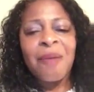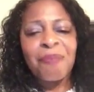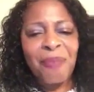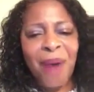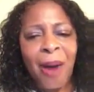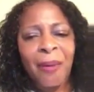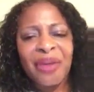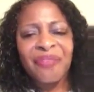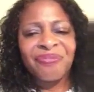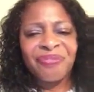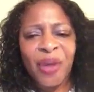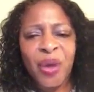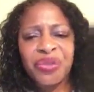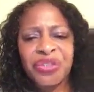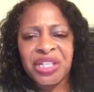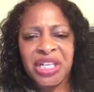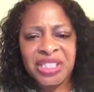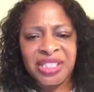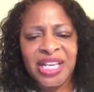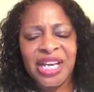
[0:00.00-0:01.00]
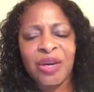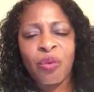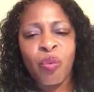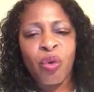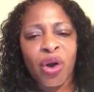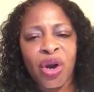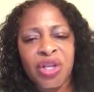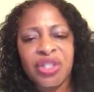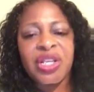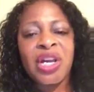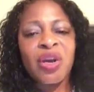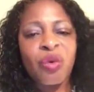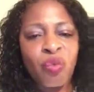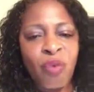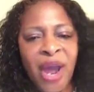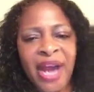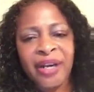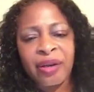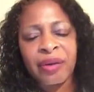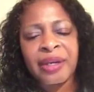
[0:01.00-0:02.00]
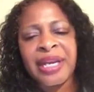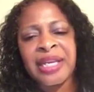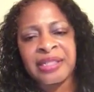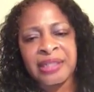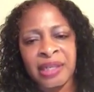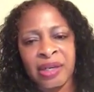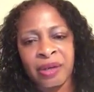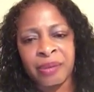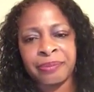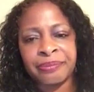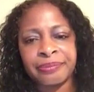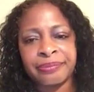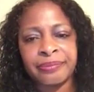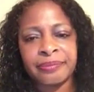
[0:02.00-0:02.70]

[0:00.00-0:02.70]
by refusing to say the words radical Islam.